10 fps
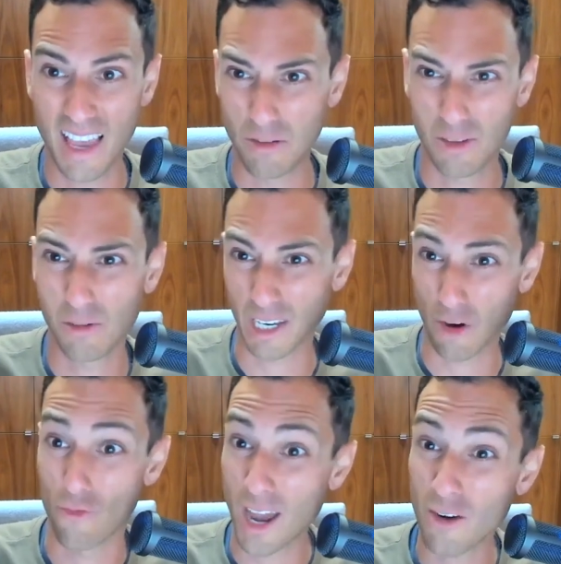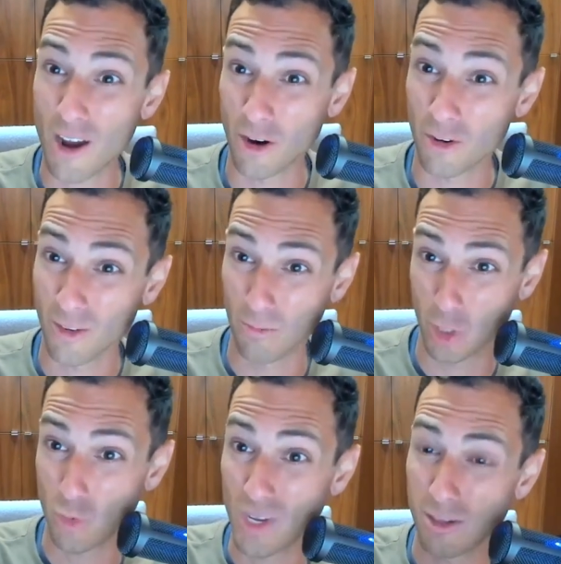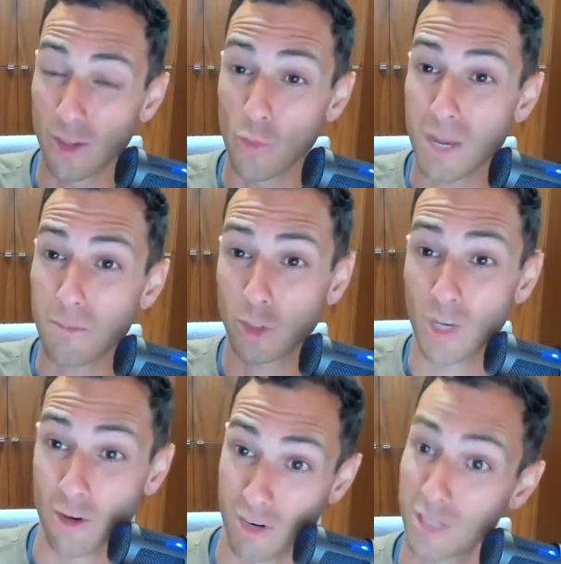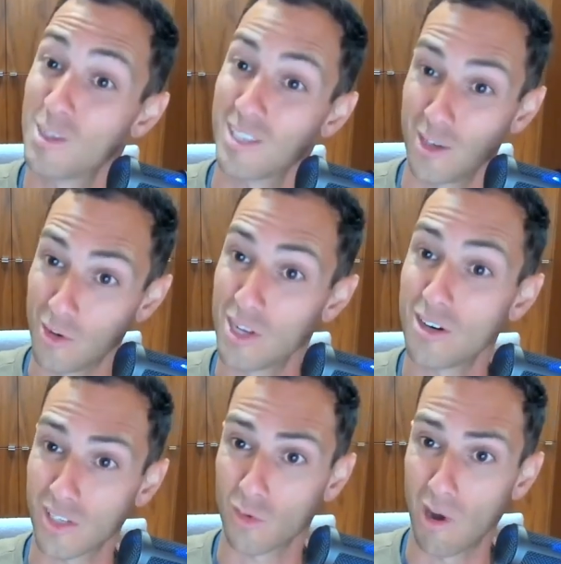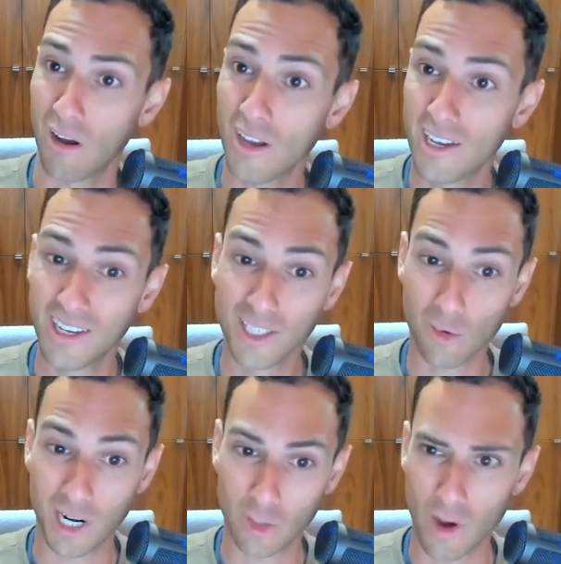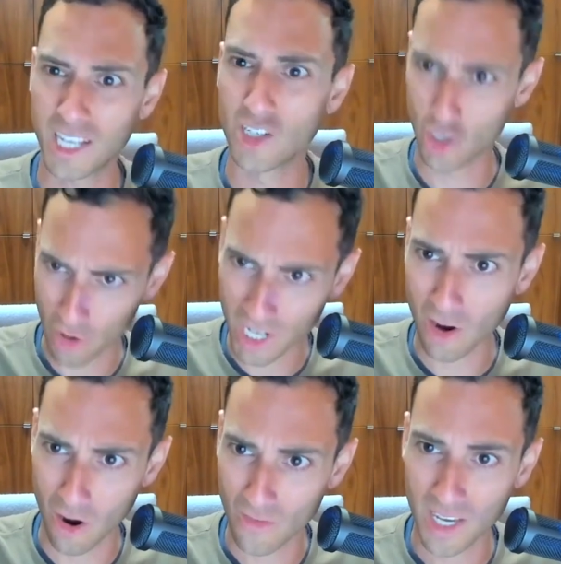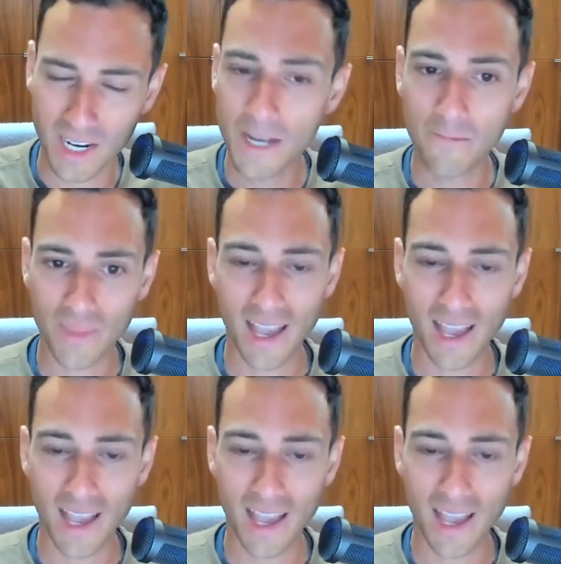It was like right around between, it was the week between Christmas and New Year's as well, 2020, during COVID.